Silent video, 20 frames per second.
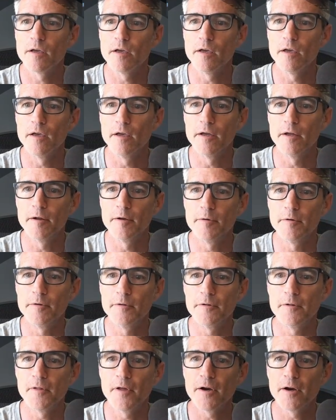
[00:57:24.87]
And
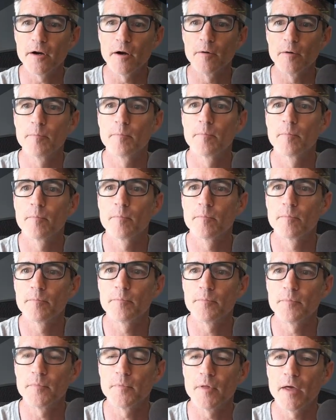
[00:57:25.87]
there,
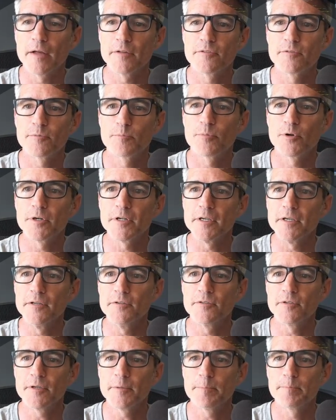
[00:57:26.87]
that's pretty
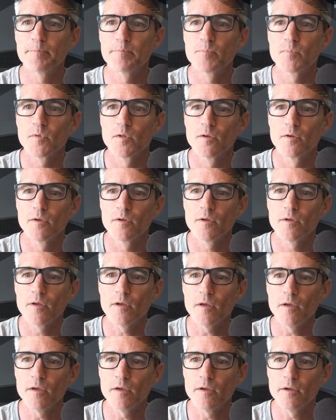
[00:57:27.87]
easy.
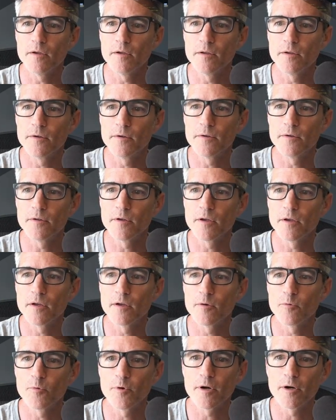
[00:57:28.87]
And
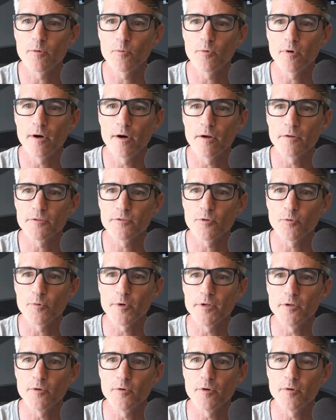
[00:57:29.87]
where else are
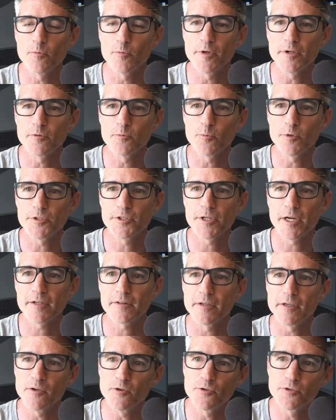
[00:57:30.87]
we doing? We check
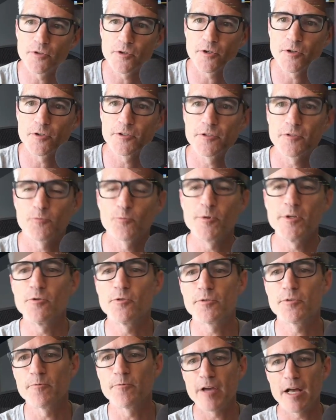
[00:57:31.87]
the user, we do
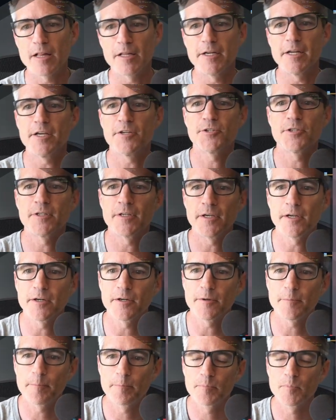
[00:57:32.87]
some validation
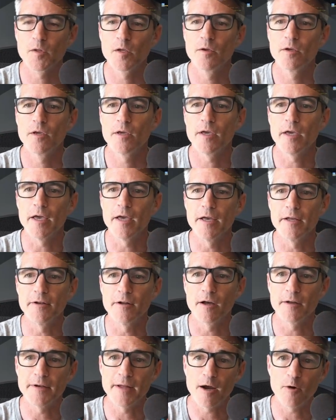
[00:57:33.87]
here. And
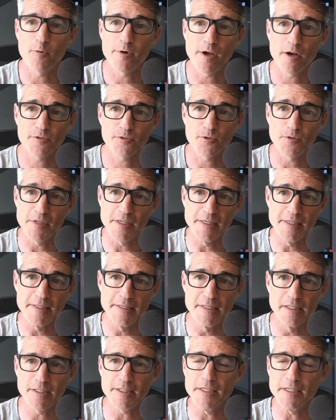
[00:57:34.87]
now we also need a
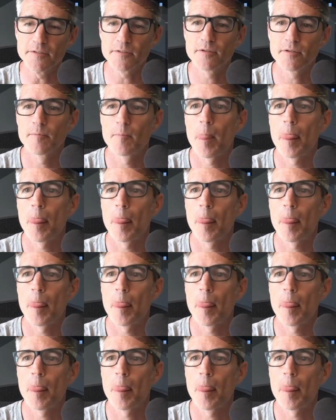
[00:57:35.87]
delete.